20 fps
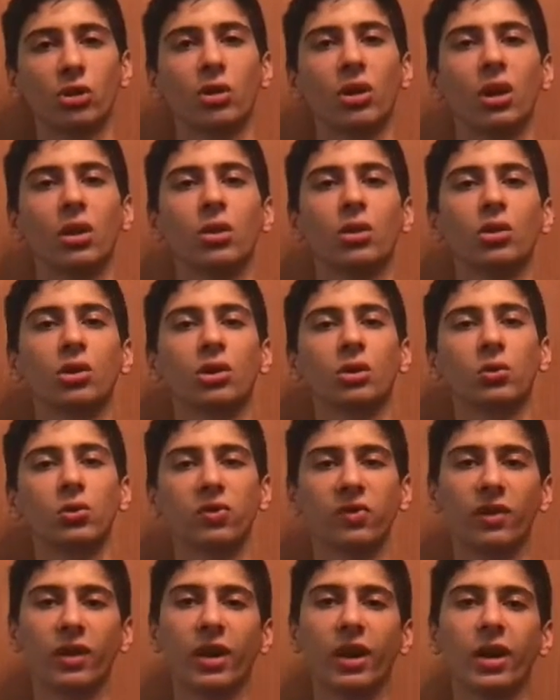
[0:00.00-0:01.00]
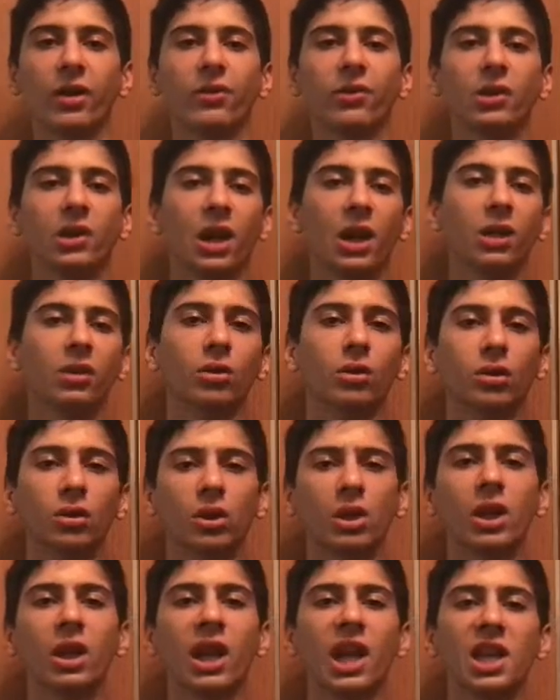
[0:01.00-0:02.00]
you can use 5, 10
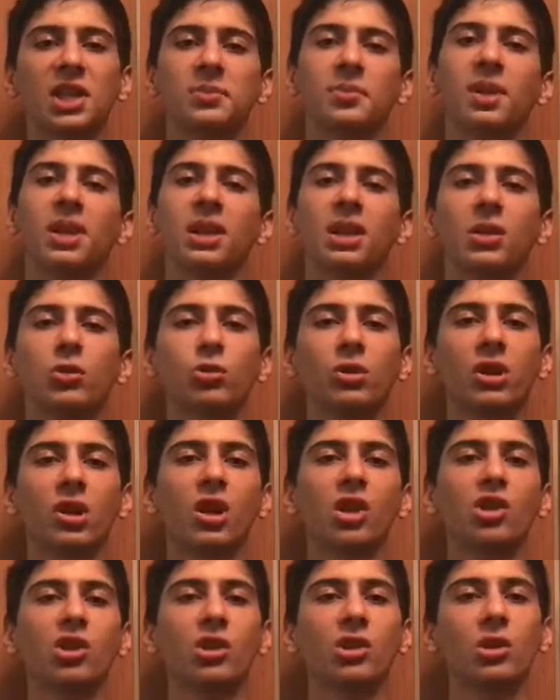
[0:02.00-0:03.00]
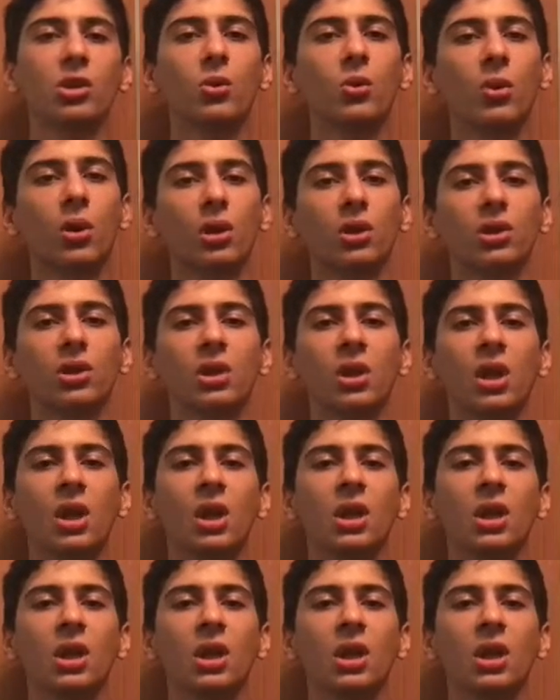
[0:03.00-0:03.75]
or as many recursions you want.